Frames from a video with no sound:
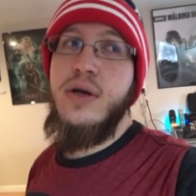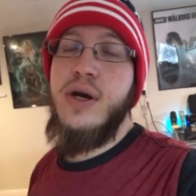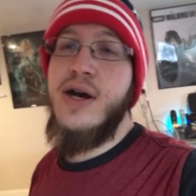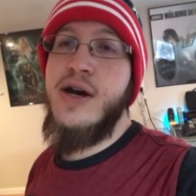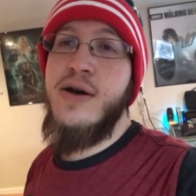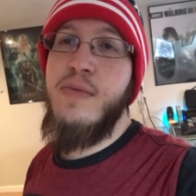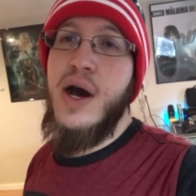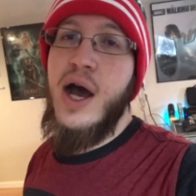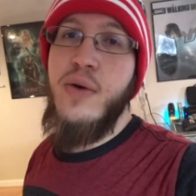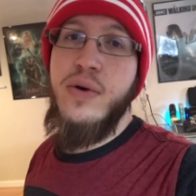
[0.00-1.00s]
Um,
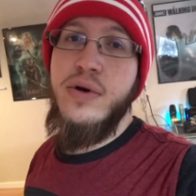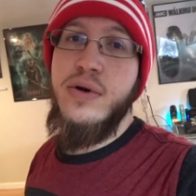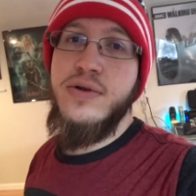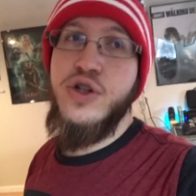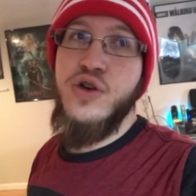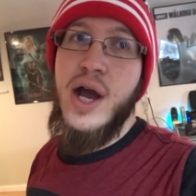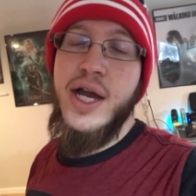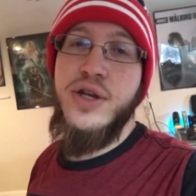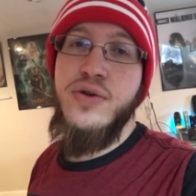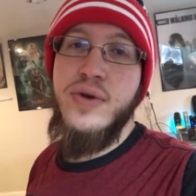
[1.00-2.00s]
I will
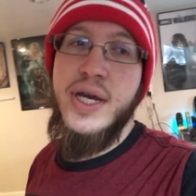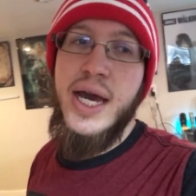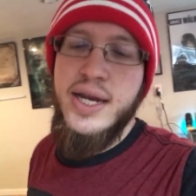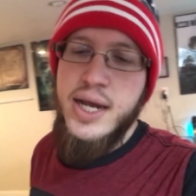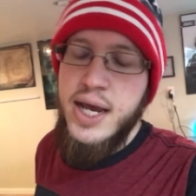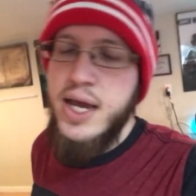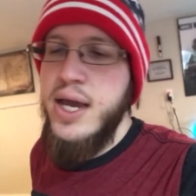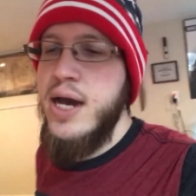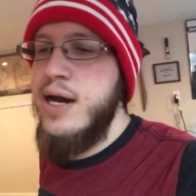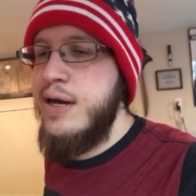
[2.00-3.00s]
try to get
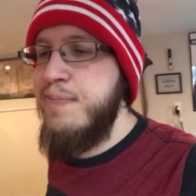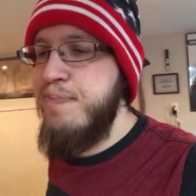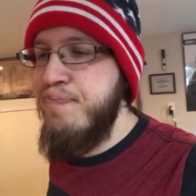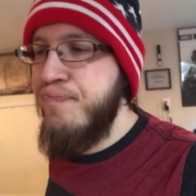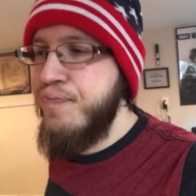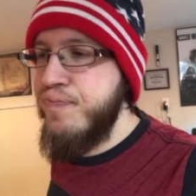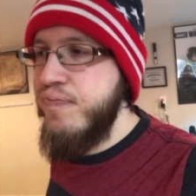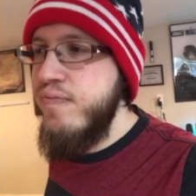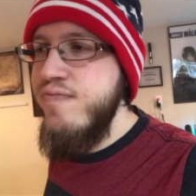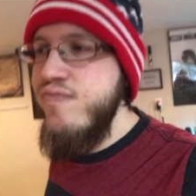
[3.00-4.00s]
a, um,
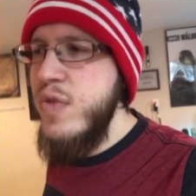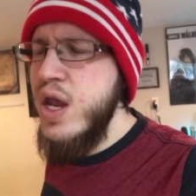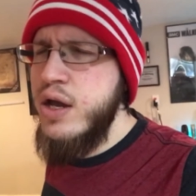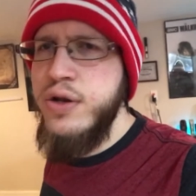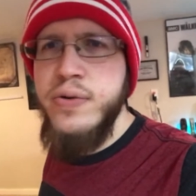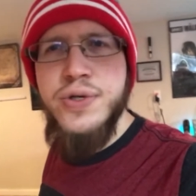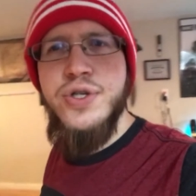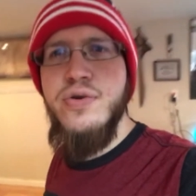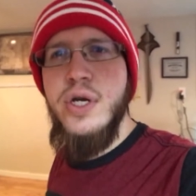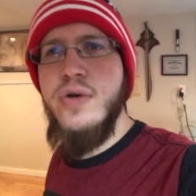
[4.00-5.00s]
a new
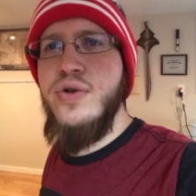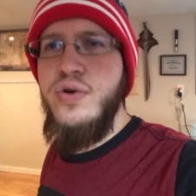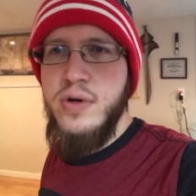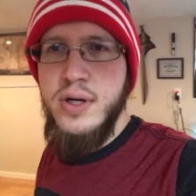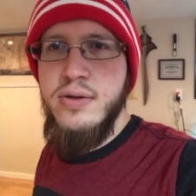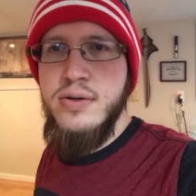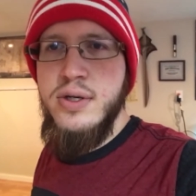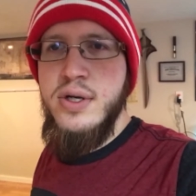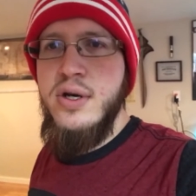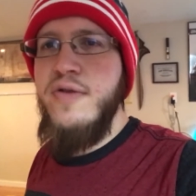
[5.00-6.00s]
studio tour
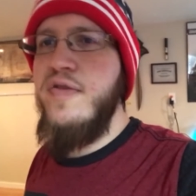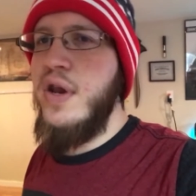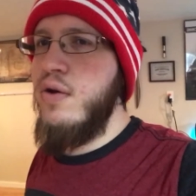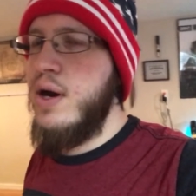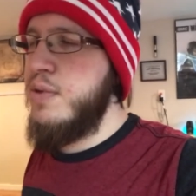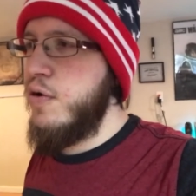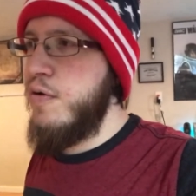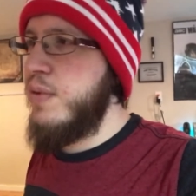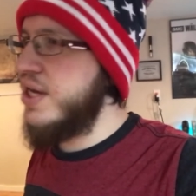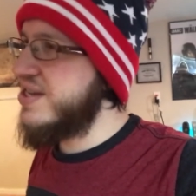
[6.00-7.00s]
video
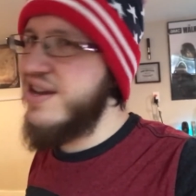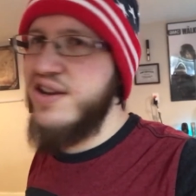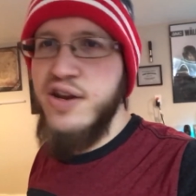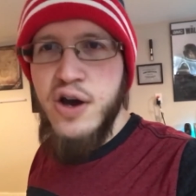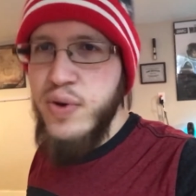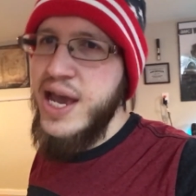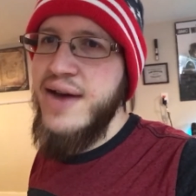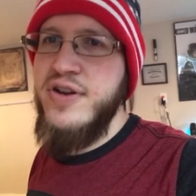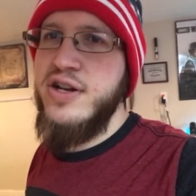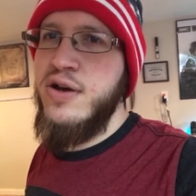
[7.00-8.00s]
uploaded because I know we
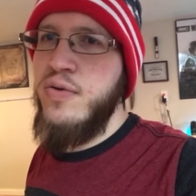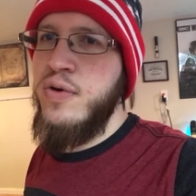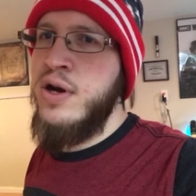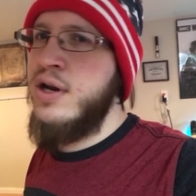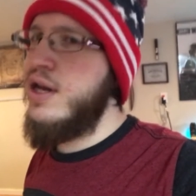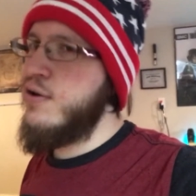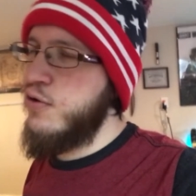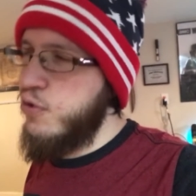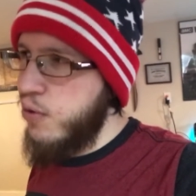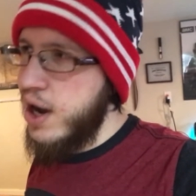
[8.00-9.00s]
haven't done one in
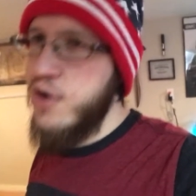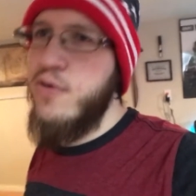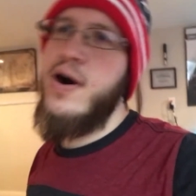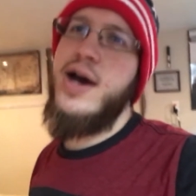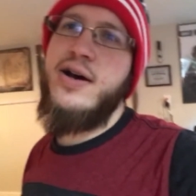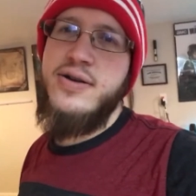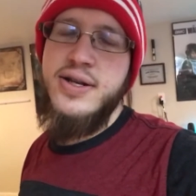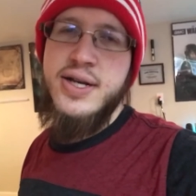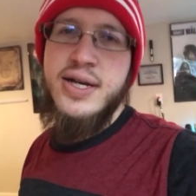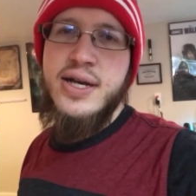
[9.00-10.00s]
quite a while.
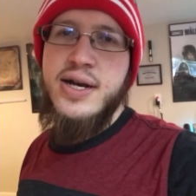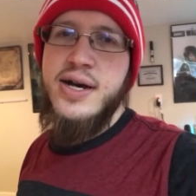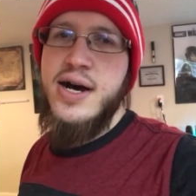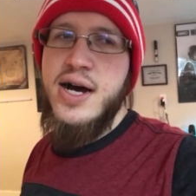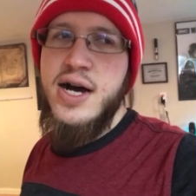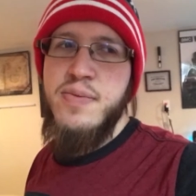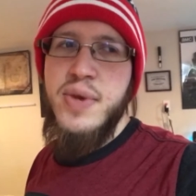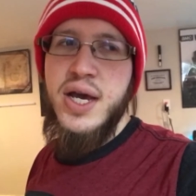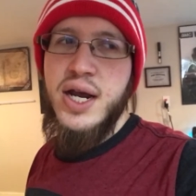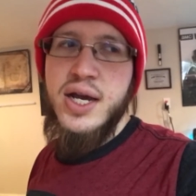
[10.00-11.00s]
Um,
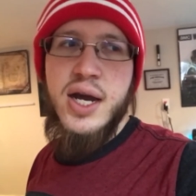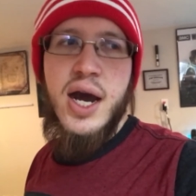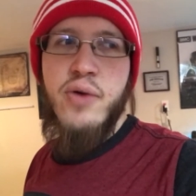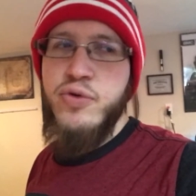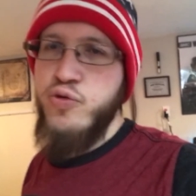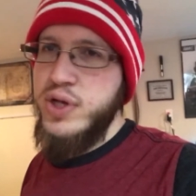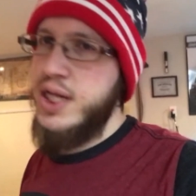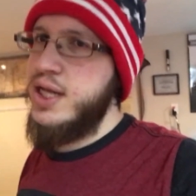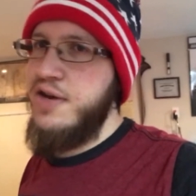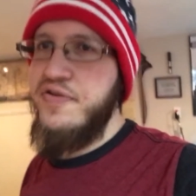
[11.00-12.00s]
and I, I, would really
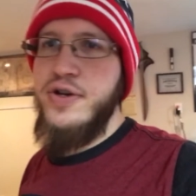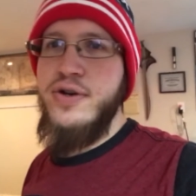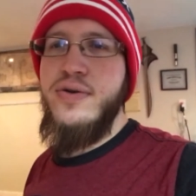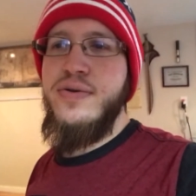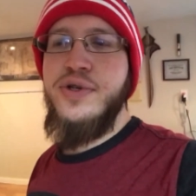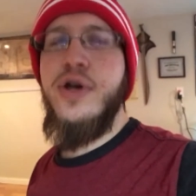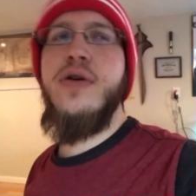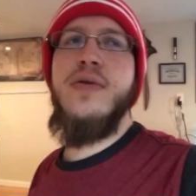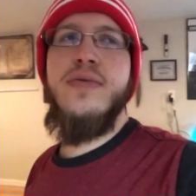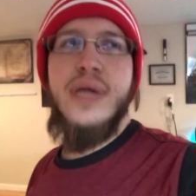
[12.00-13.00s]
love to,
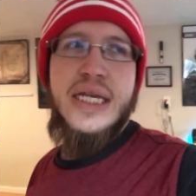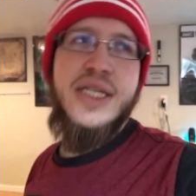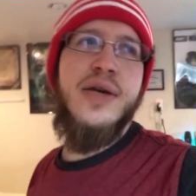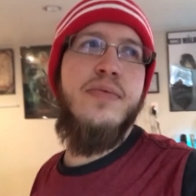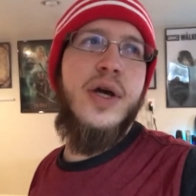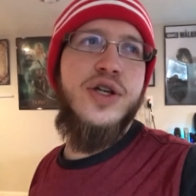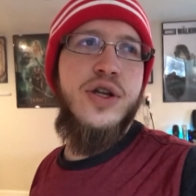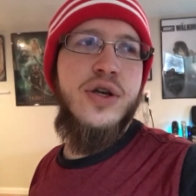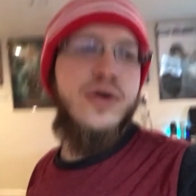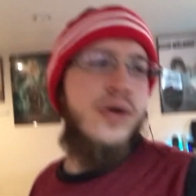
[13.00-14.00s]
so that's something I
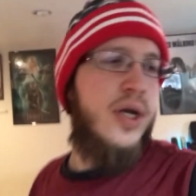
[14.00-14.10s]
should do.